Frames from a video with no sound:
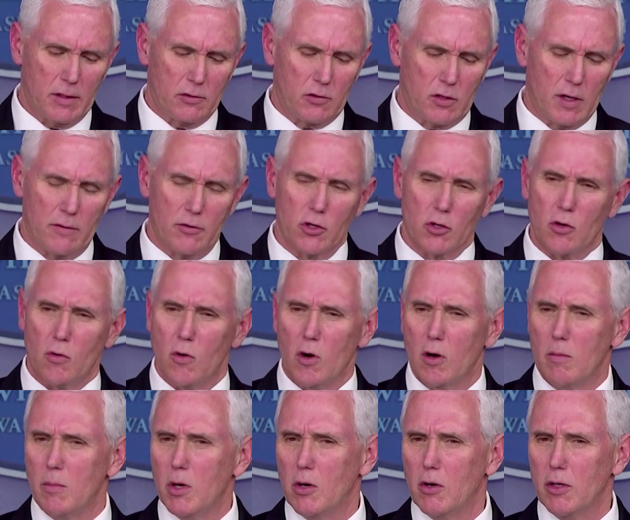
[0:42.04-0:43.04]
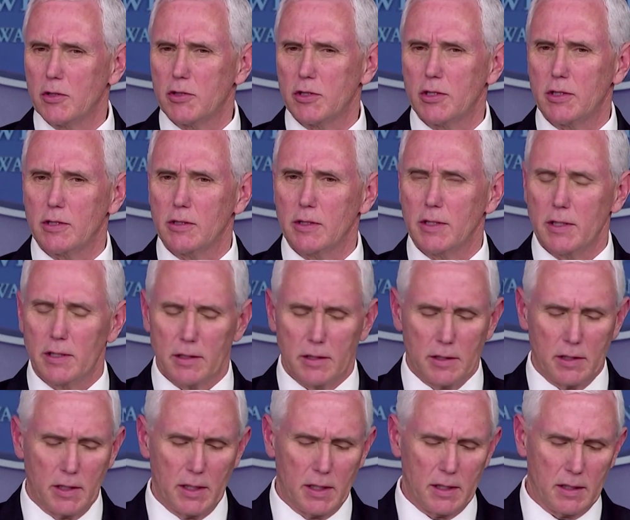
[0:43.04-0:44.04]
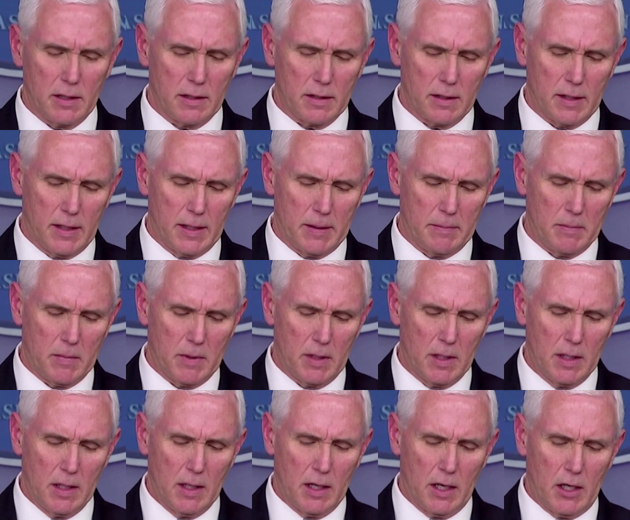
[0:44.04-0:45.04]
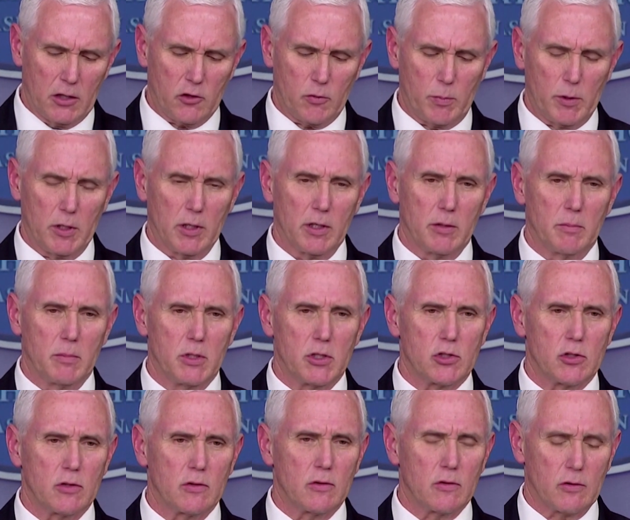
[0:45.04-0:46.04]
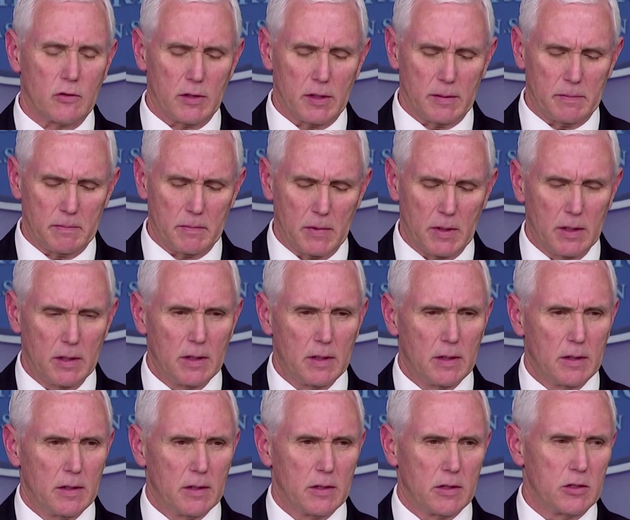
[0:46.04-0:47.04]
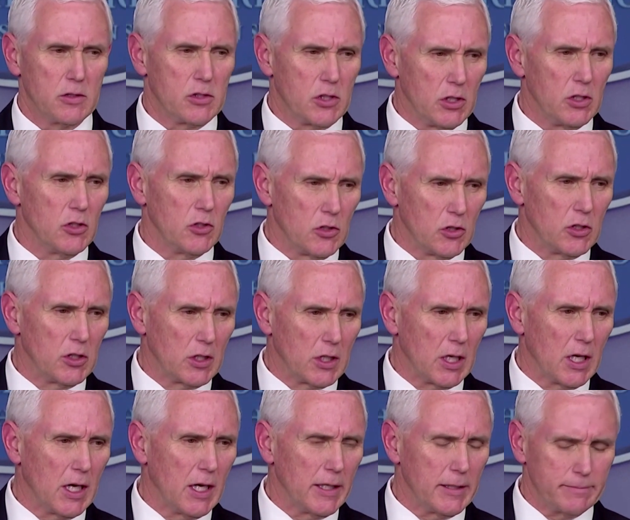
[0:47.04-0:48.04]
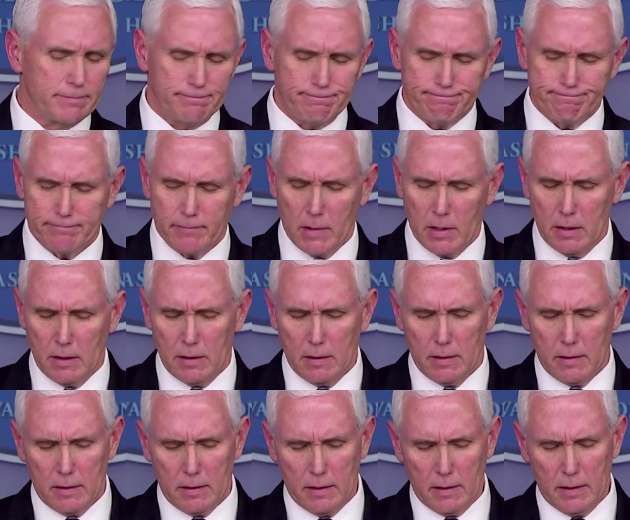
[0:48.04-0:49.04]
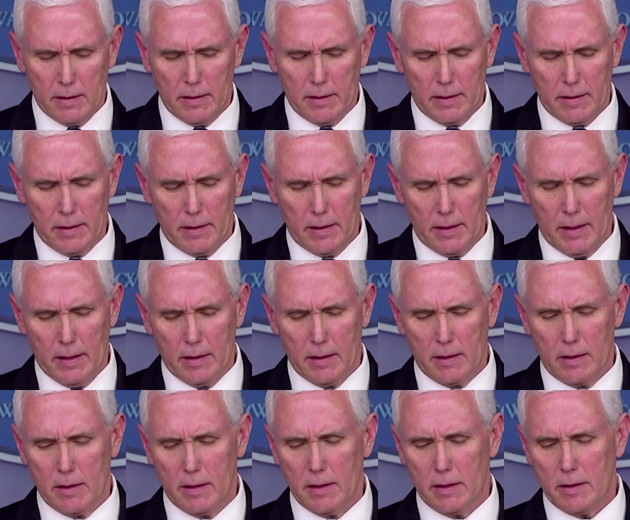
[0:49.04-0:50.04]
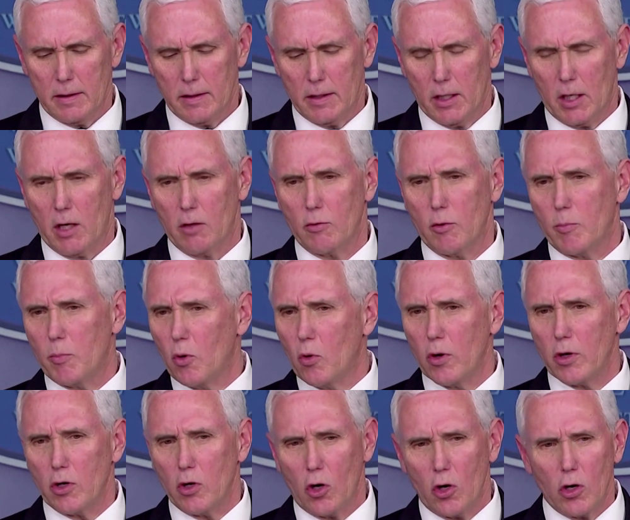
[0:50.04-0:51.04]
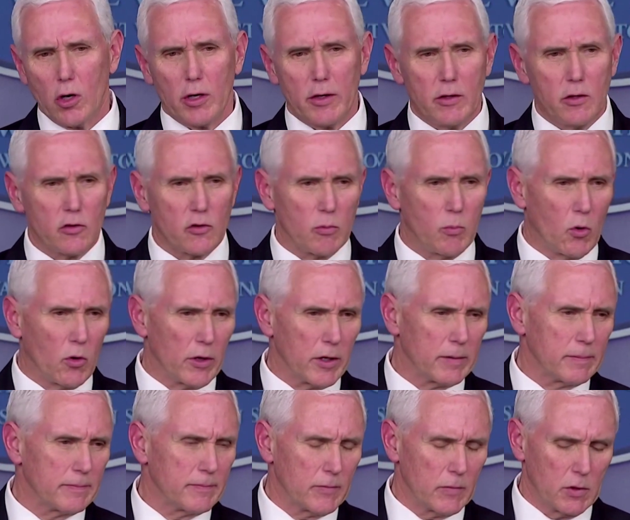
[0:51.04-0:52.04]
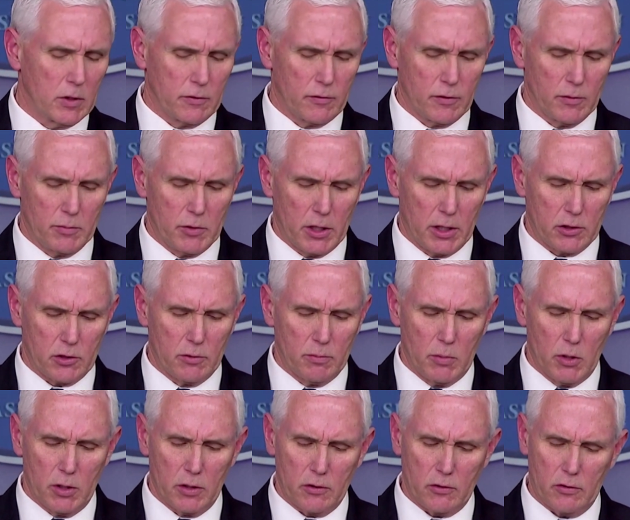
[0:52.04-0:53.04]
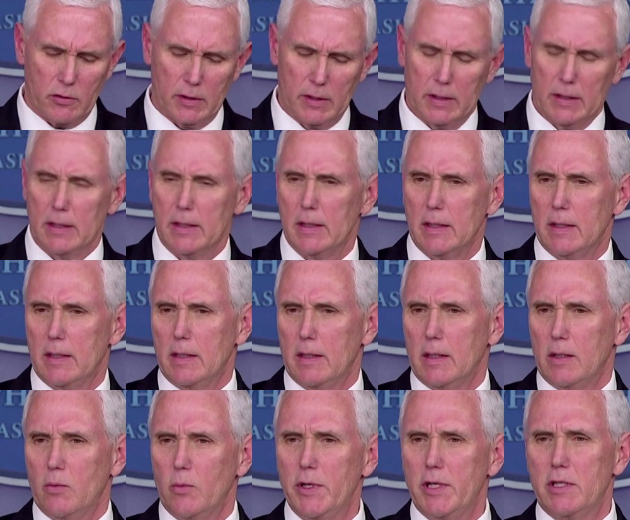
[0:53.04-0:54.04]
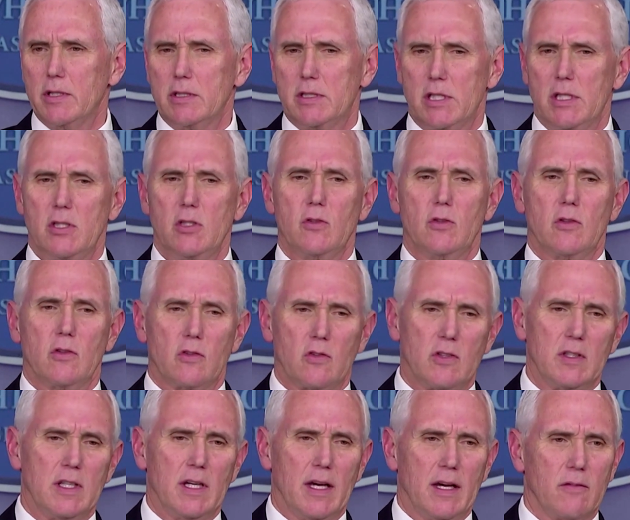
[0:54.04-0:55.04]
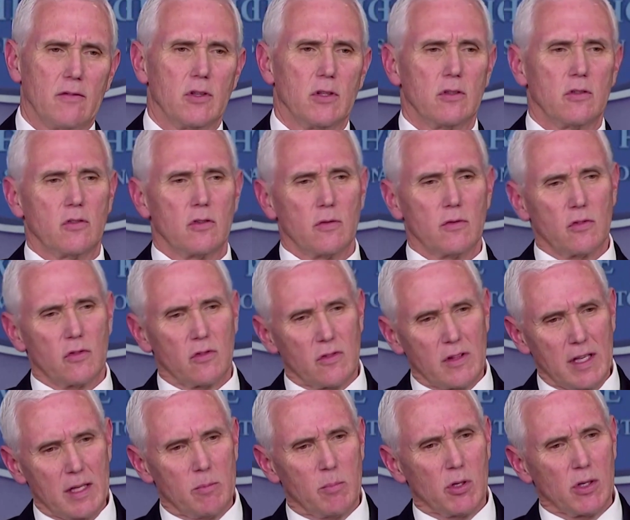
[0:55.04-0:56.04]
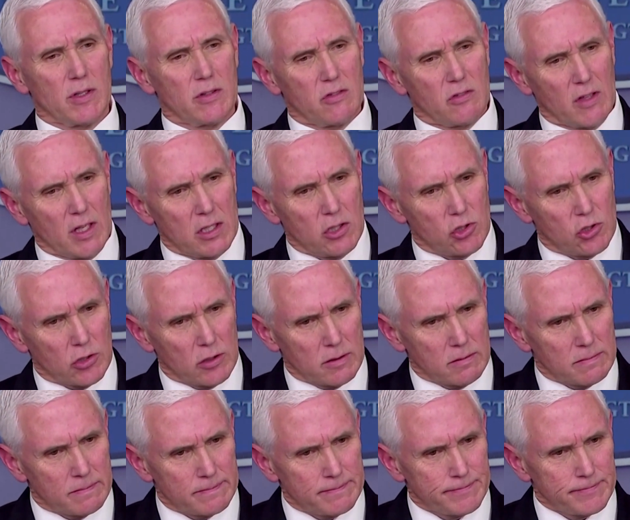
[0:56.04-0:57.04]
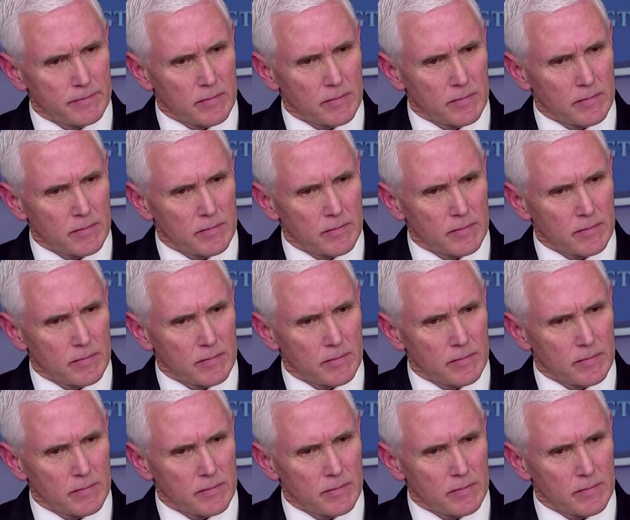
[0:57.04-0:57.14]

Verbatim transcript: As Governor Cuomo articulated today, um, hospital admissions um, continue to decline. Uh, and uh, in our report early this morning uh, from Doctor Birx, we continue to see evidence of stabilization